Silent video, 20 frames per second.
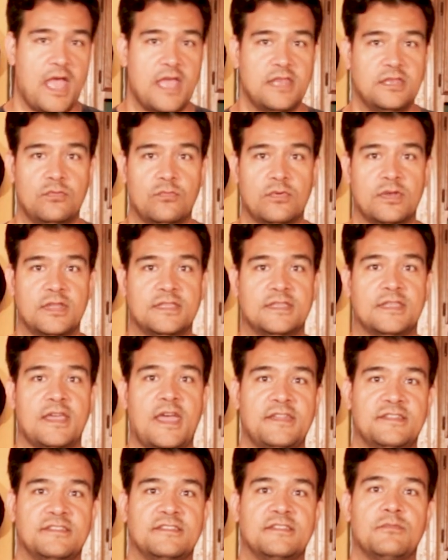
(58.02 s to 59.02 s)
and you want to
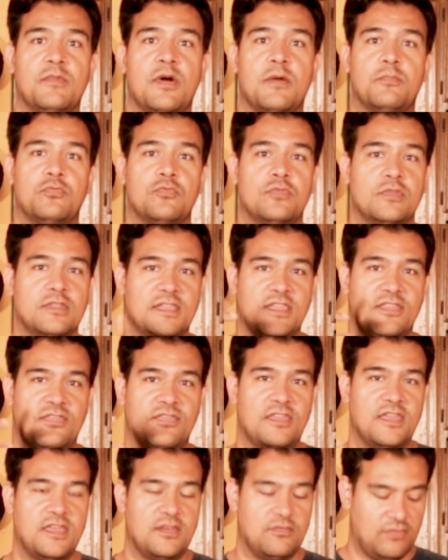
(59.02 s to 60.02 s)
dice them up really
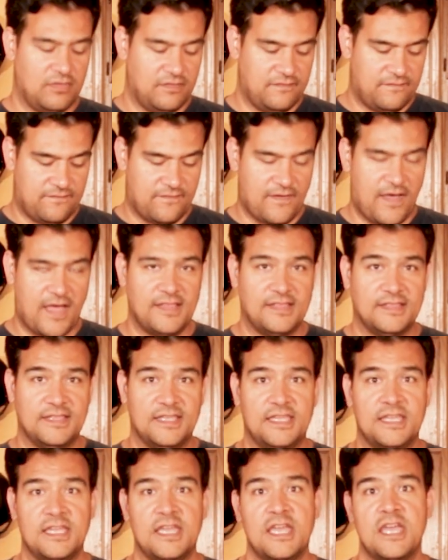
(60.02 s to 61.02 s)
thin, really
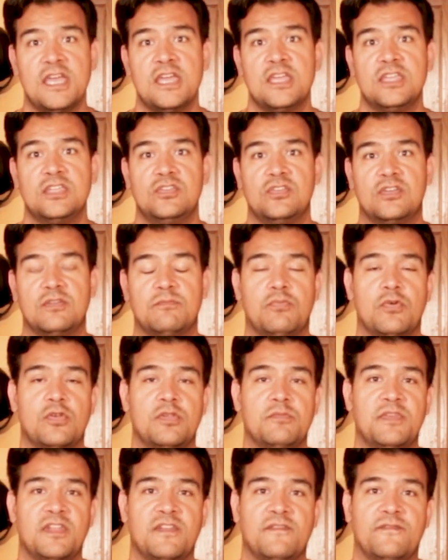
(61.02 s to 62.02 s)
finely. You can
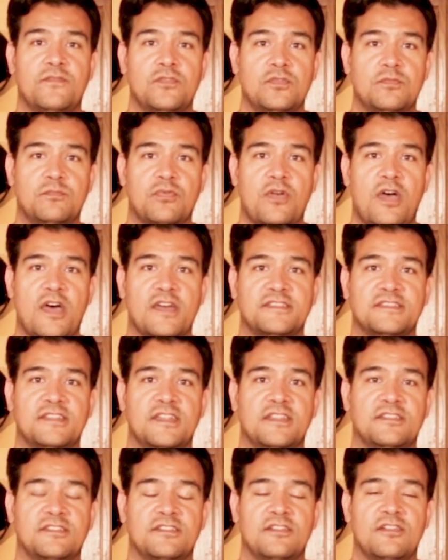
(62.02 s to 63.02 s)
put them in a food
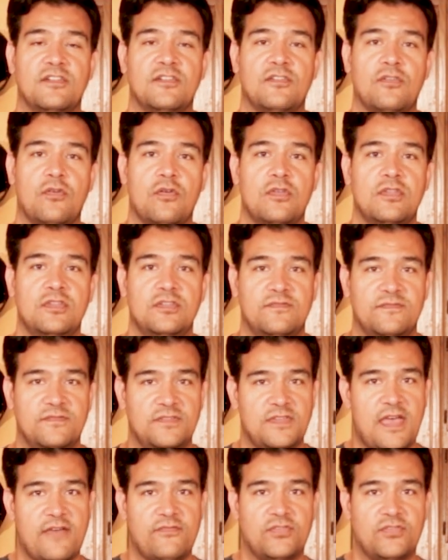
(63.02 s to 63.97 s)
processor, or if you